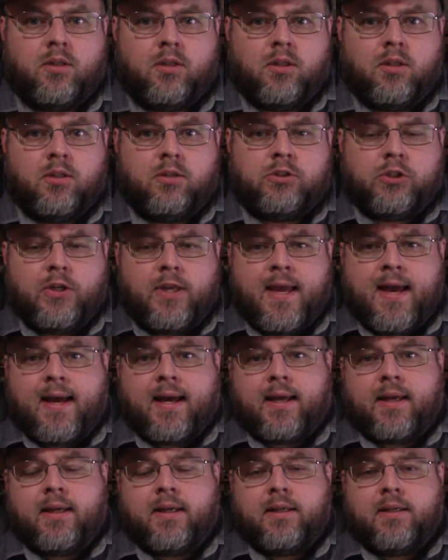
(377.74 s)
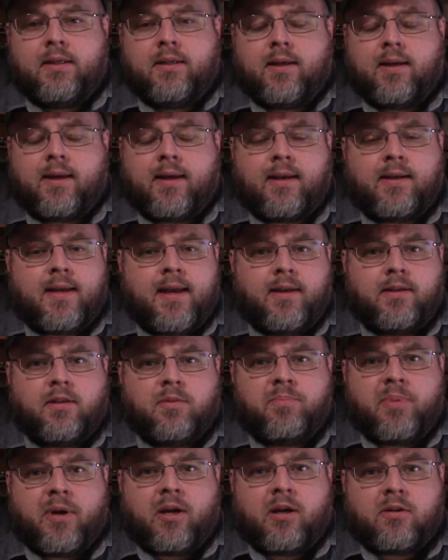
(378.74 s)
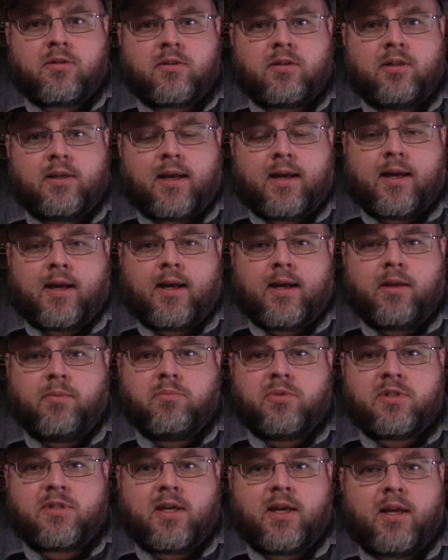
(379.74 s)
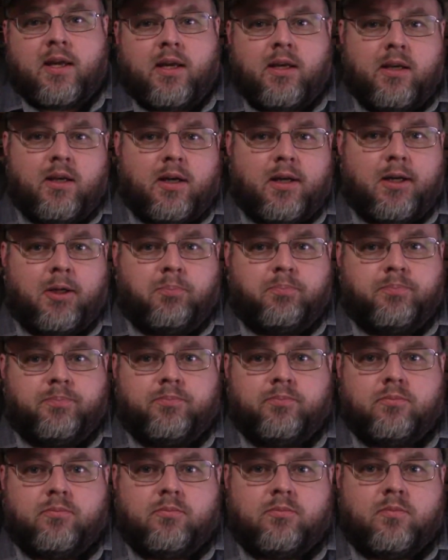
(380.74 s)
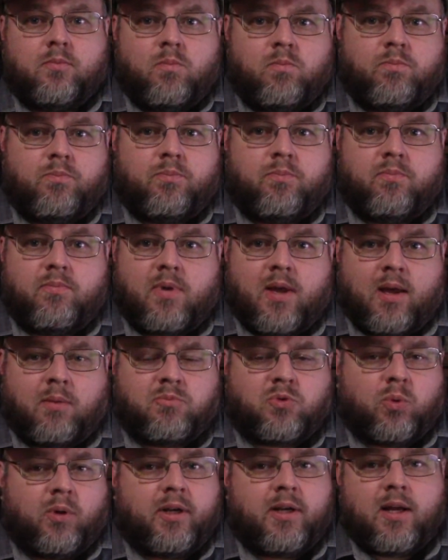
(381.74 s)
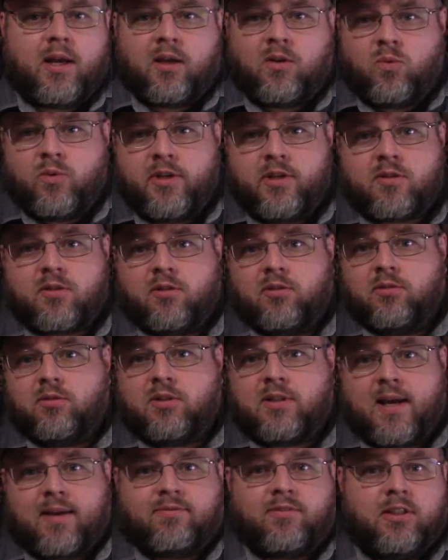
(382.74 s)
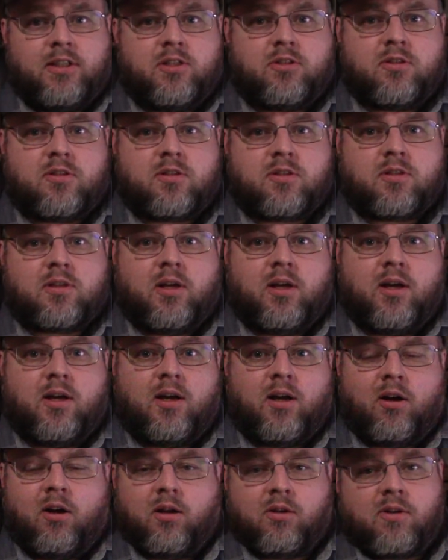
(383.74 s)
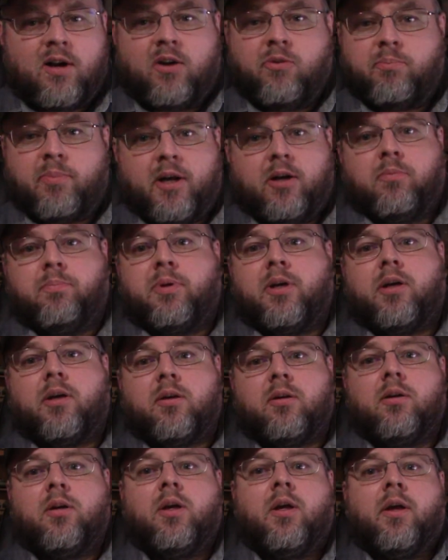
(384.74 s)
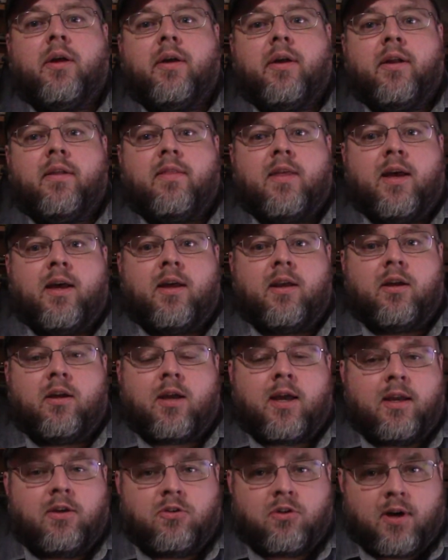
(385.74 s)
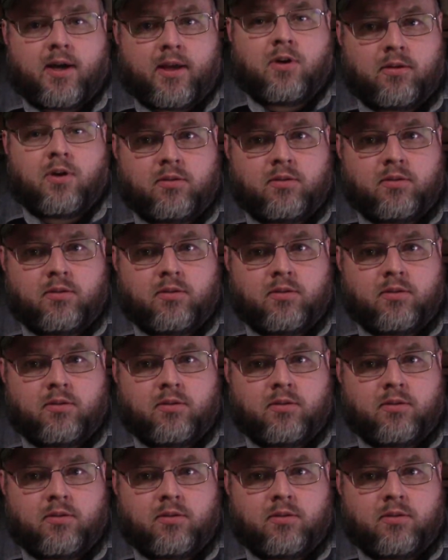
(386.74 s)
So yeah, in a head-to-head comparison, I'm saying M29 Weasel, definitely just all-around better pick than a Kettenkrad.